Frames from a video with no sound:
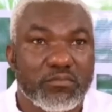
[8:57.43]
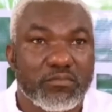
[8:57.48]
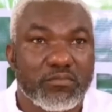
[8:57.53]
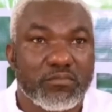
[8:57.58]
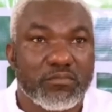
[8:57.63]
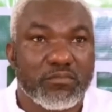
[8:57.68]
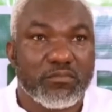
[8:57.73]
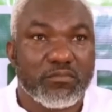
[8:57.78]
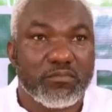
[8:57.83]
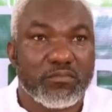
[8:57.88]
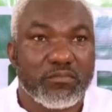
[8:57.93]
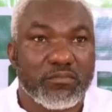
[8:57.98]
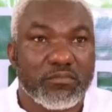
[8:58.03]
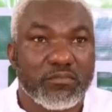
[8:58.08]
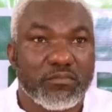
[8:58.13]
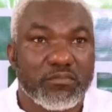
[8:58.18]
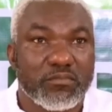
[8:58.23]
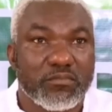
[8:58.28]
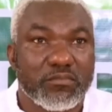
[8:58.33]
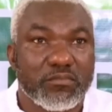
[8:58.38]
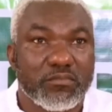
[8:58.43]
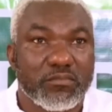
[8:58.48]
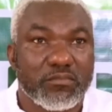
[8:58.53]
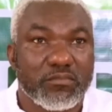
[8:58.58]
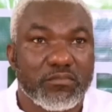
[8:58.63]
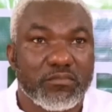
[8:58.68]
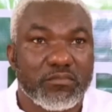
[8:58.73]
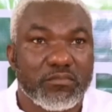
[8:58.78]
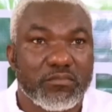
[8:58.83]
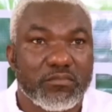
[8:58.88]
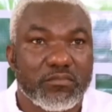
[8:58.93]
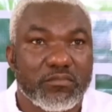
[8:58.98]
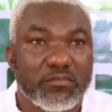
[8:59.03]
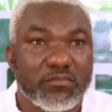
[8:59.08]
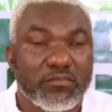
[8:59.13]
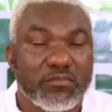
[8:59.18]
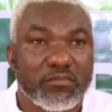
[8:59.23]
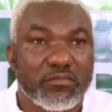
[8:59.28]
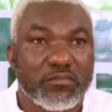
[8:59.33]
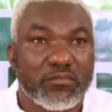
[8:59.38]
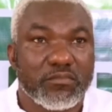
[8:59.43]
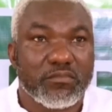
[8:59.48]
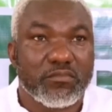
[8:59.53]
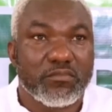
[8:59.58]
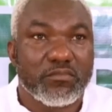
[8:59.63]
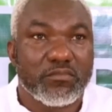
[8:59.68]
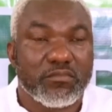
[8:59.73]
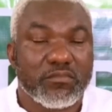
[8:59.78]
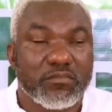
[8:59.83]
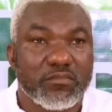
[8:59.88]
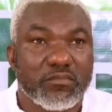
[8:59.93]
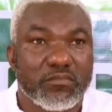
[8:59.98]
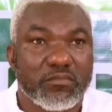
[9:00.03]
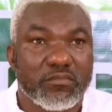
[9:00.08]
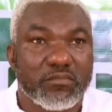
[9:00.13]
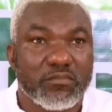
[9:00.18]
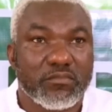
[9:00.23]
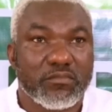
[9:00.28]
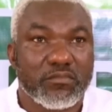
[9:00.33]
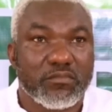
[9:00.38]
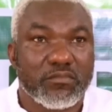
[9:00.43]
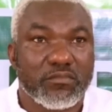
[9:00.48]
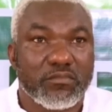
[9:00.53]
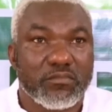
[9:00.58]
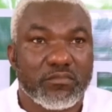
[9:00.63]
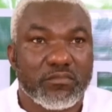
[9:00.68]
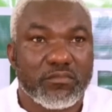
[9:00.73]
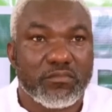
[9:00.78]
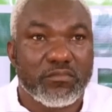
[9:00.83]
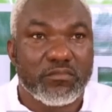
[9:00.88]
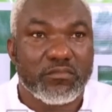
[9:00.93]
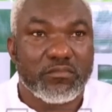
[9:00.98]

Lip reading: 2 days ago, precisely on Thursday, we saw the president